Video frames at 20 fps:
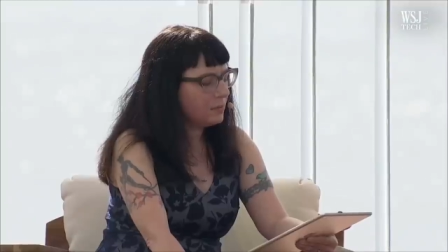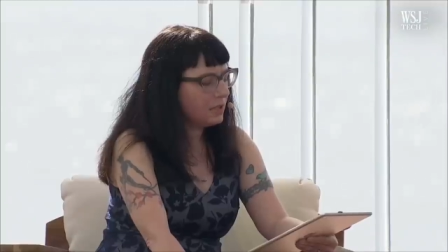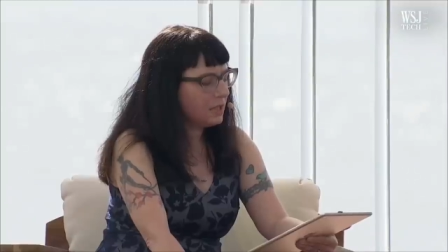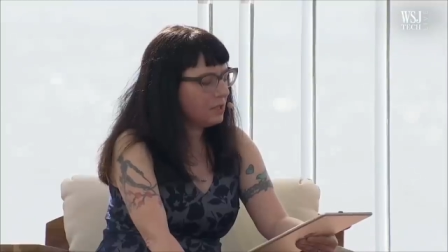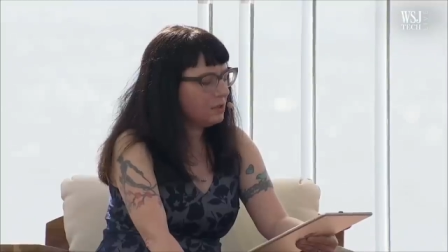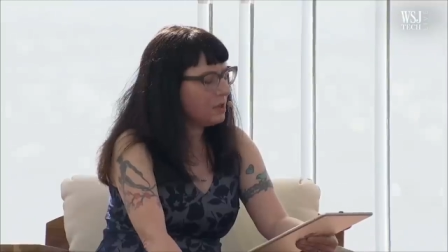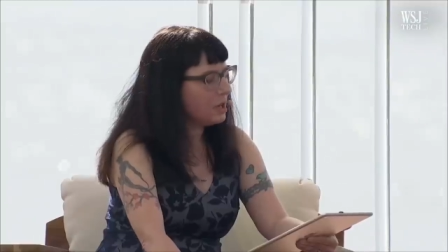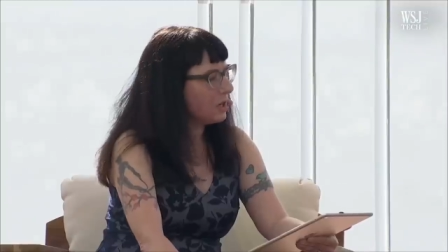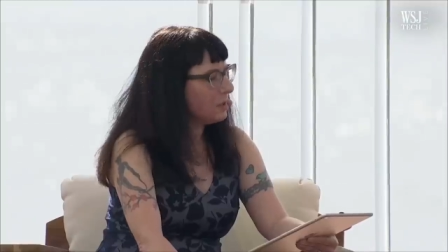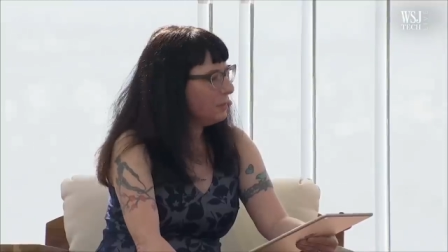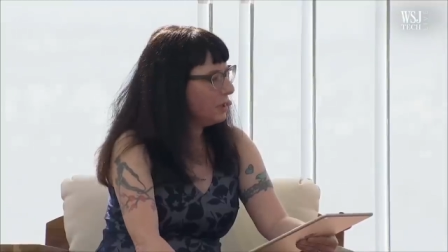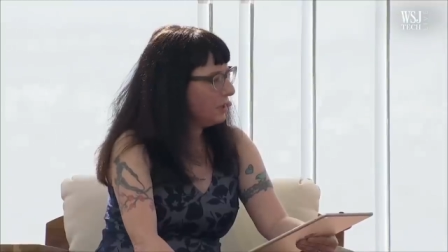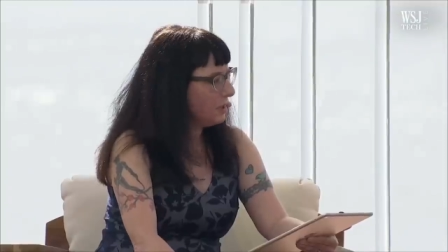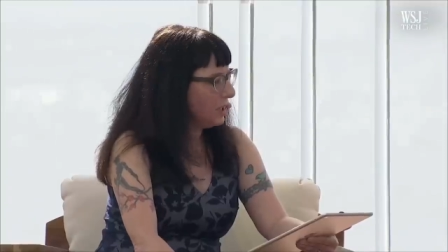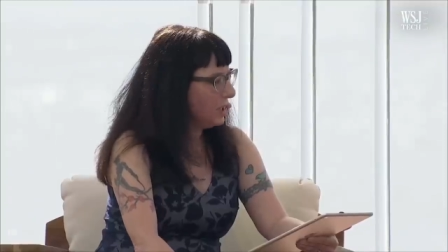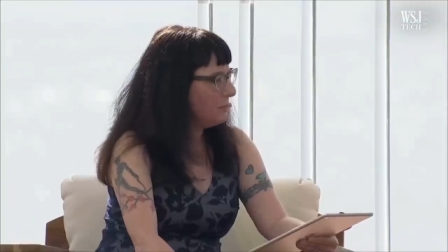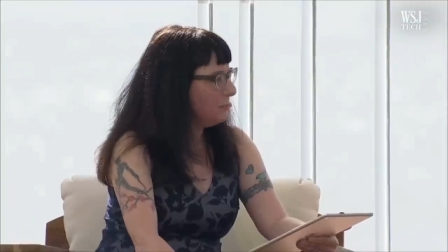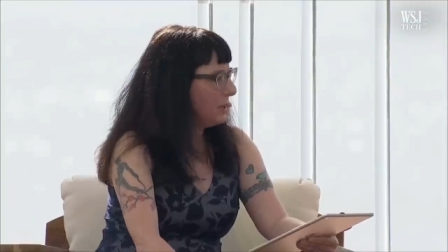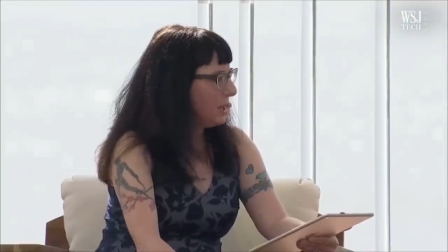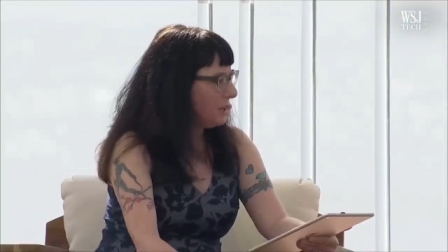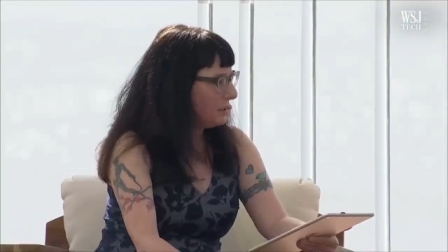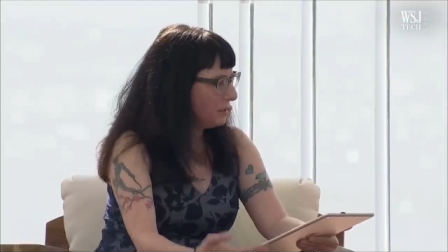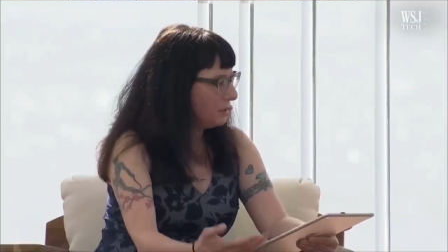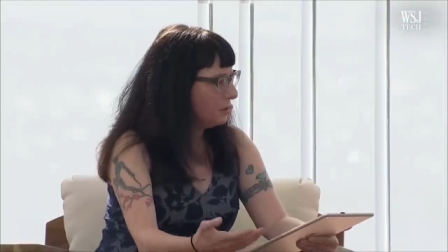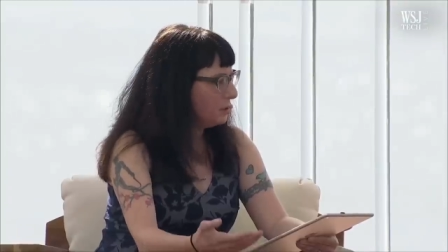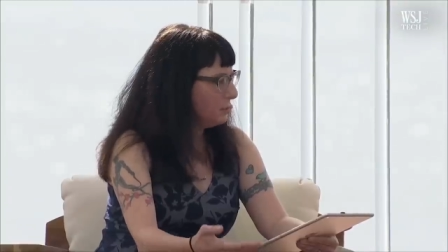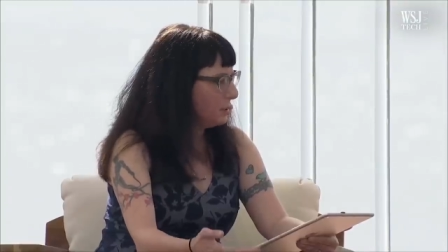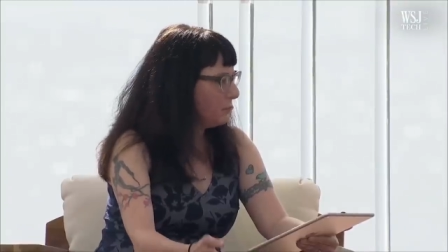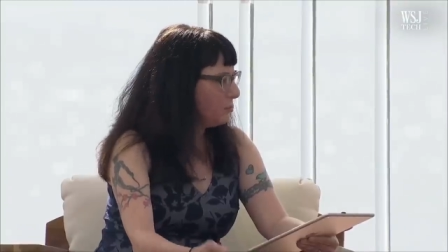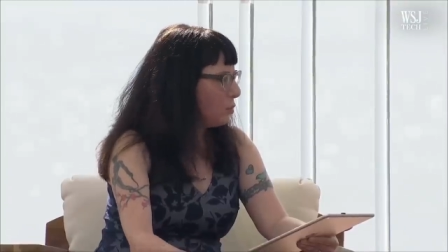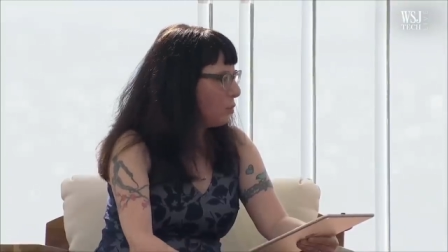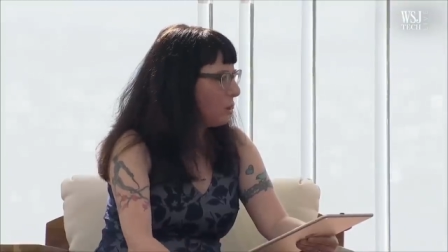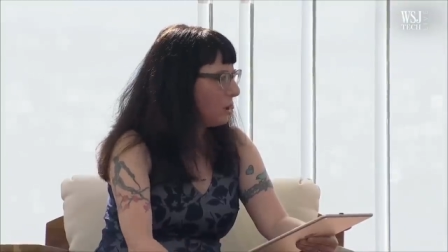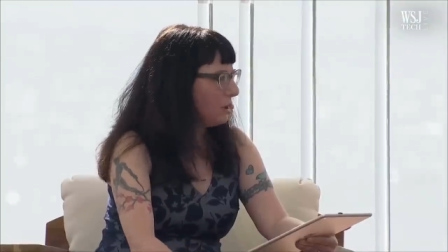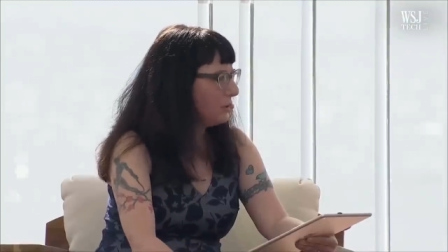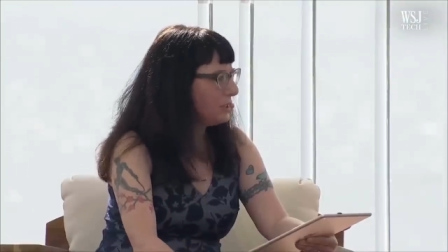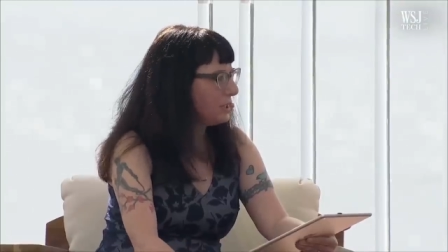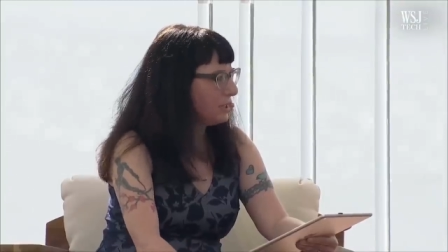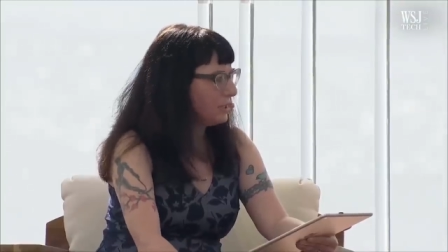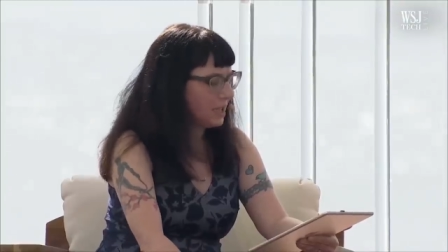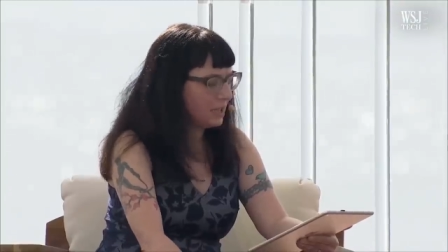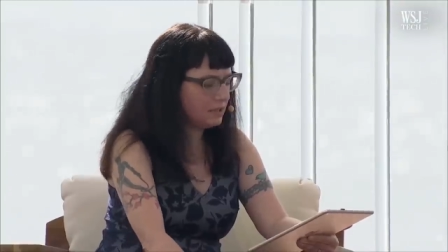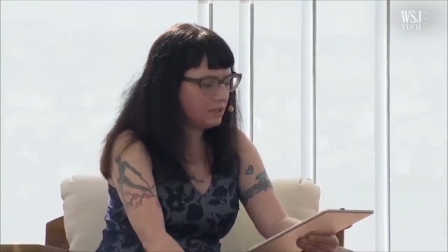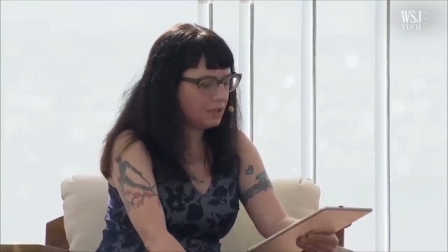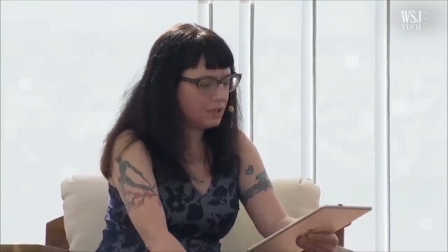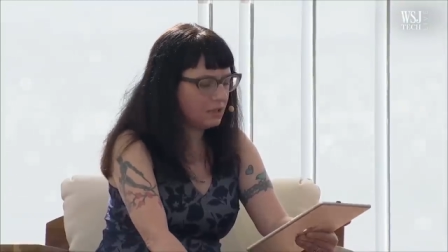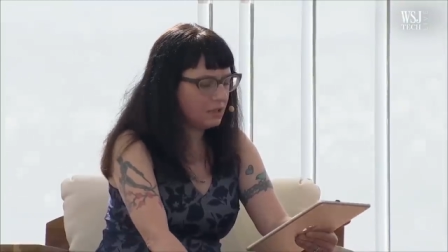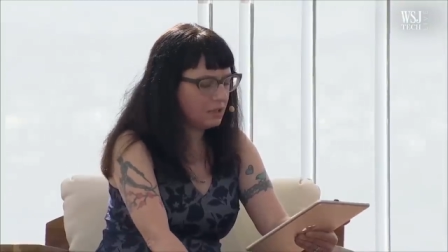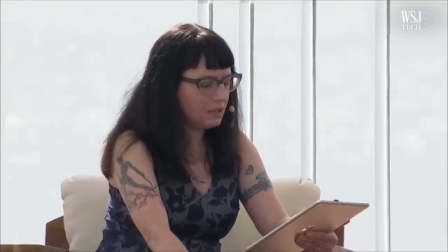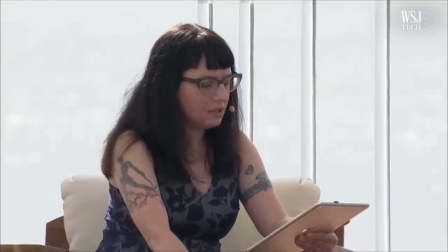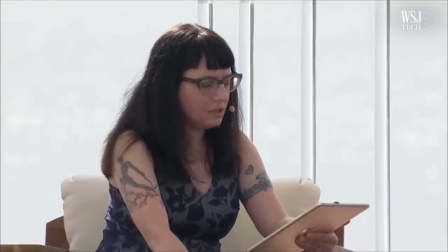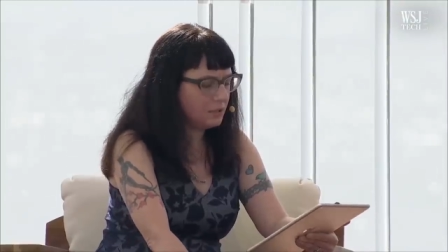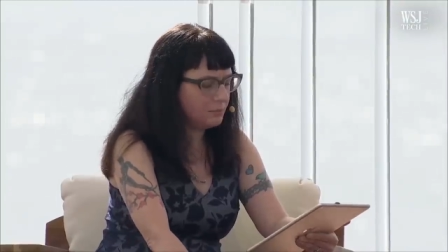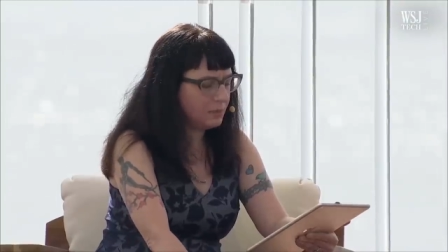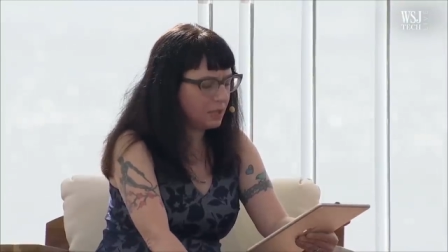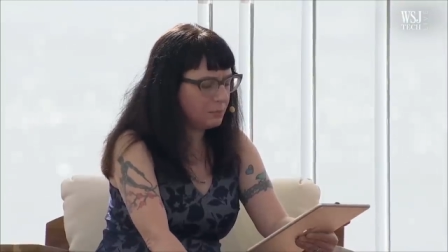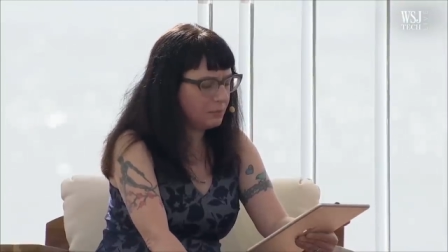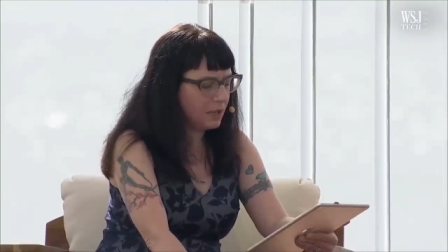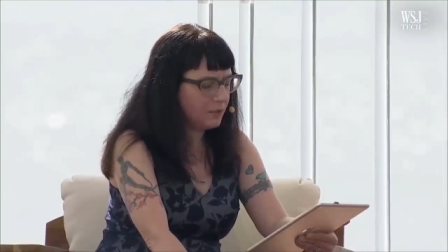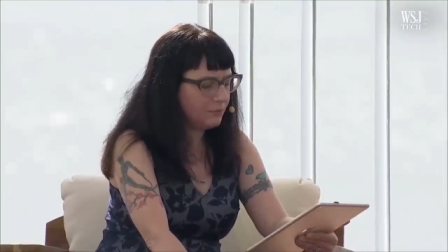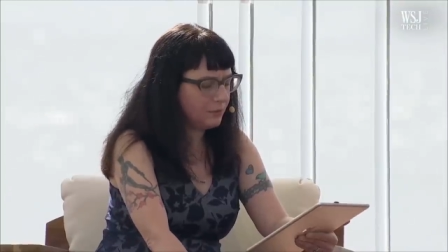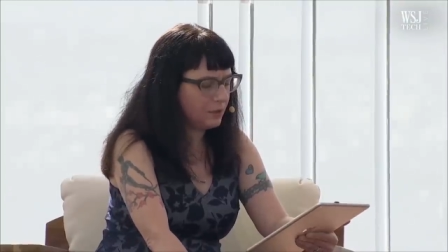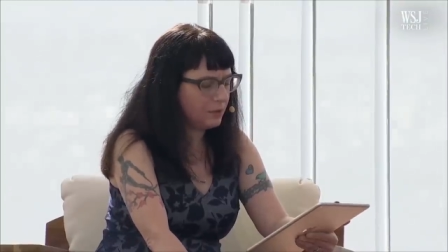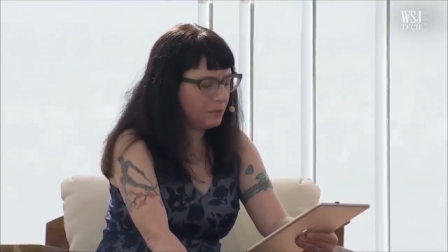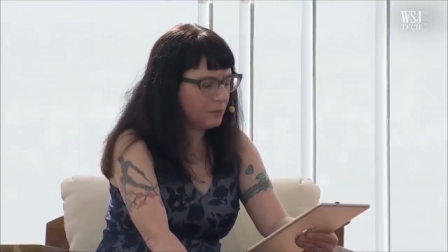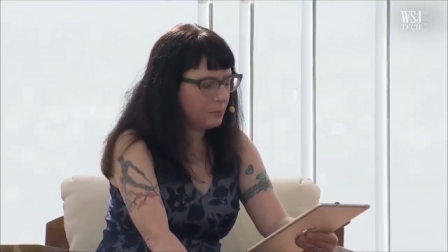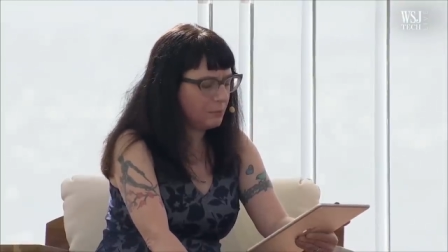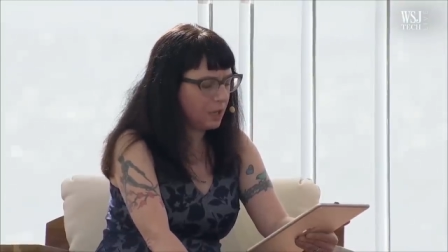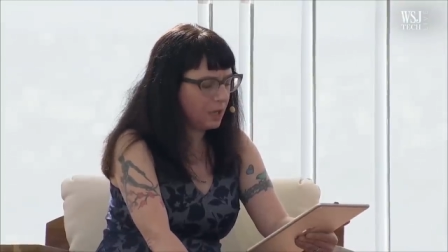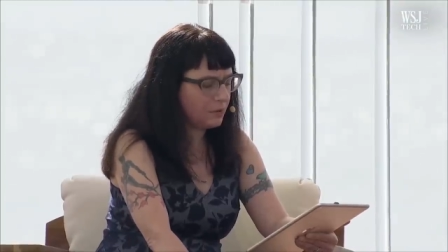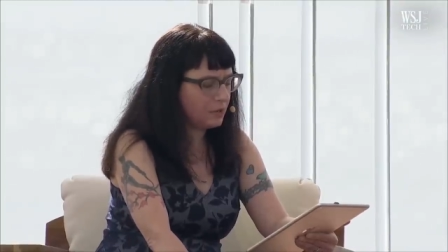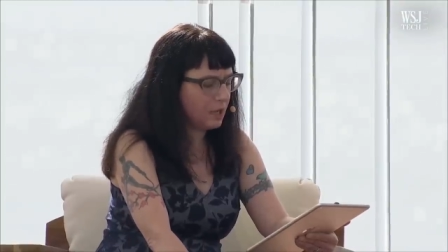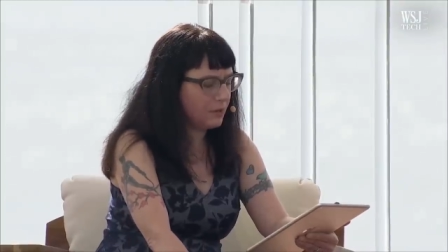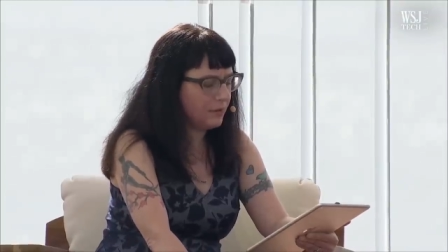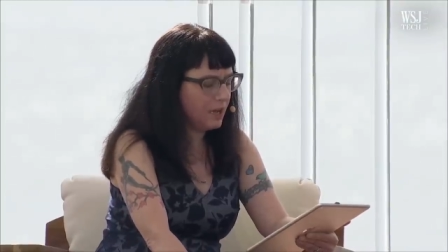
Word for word: let's talk about Game Pass a little bit more since that's a, a big bet for Microsoft.